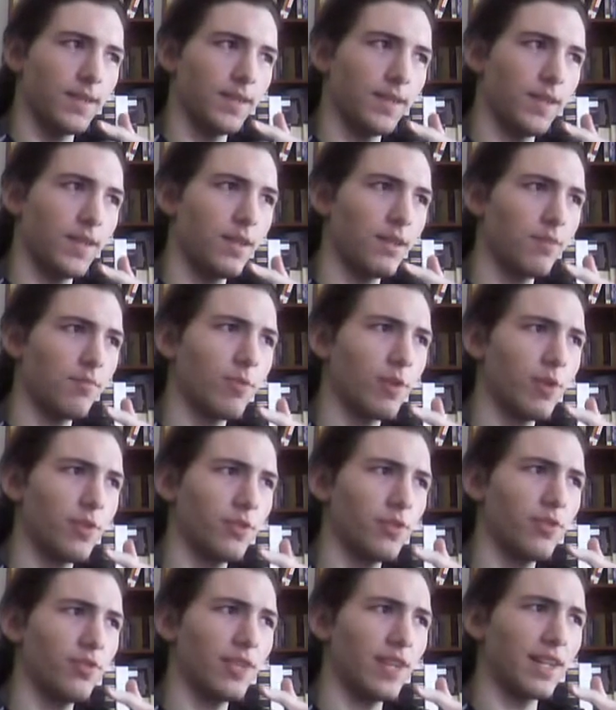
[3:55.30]
the underwater
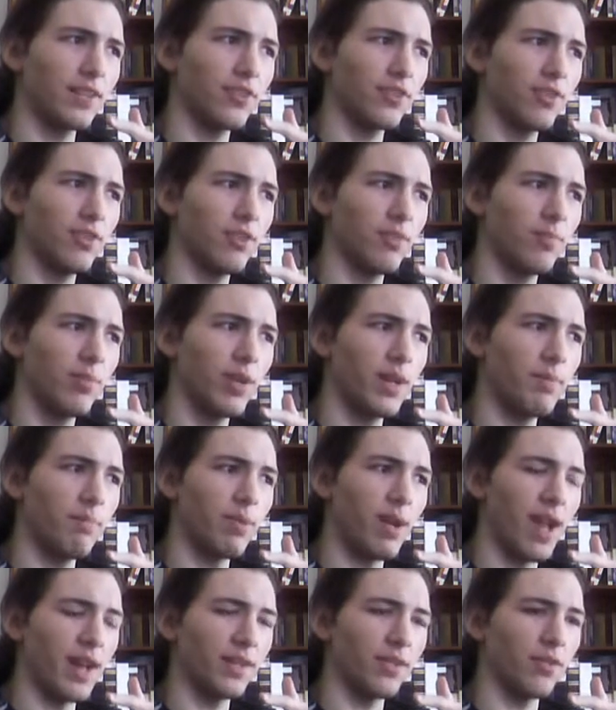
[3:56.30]
suits actually look pretty
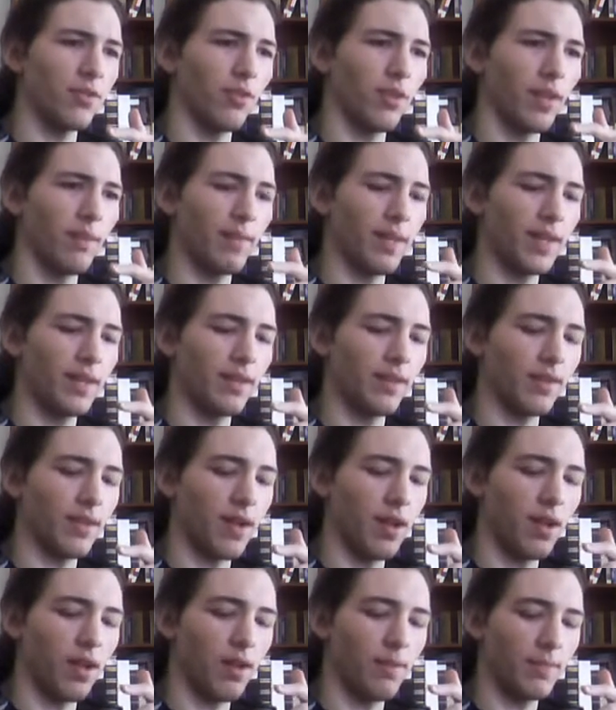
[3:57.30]
practical. I mean,
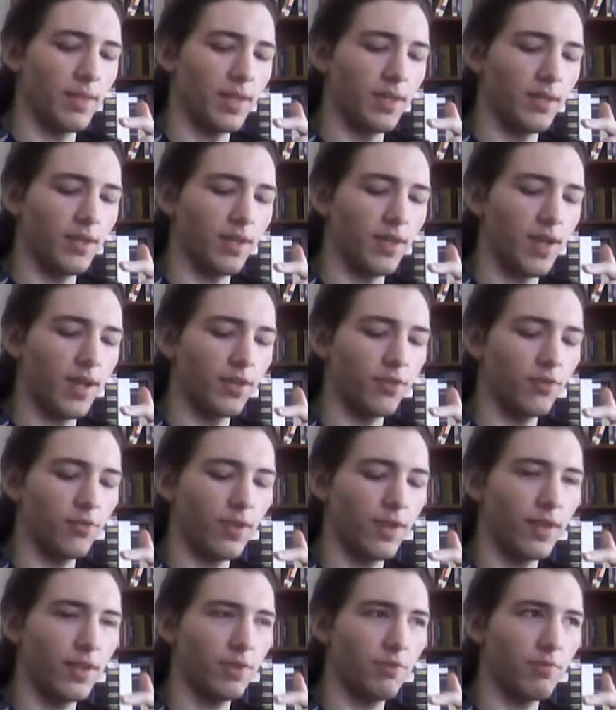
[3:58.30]

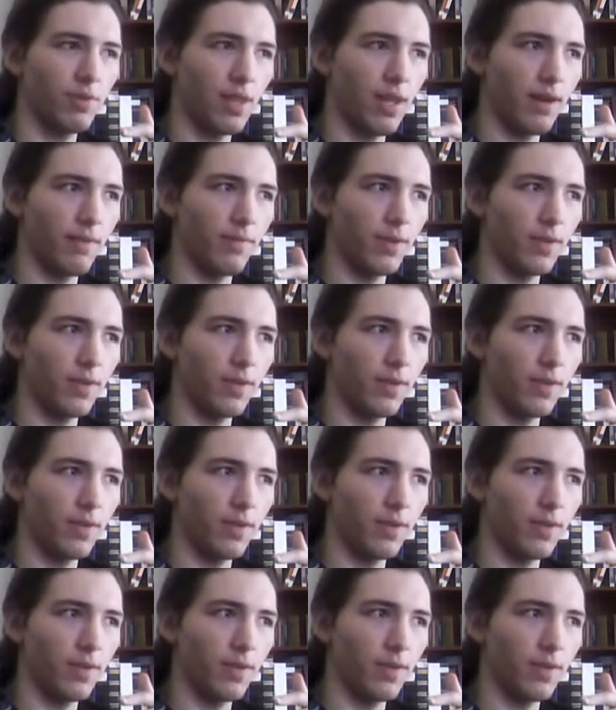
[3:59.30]
contrary to a lot of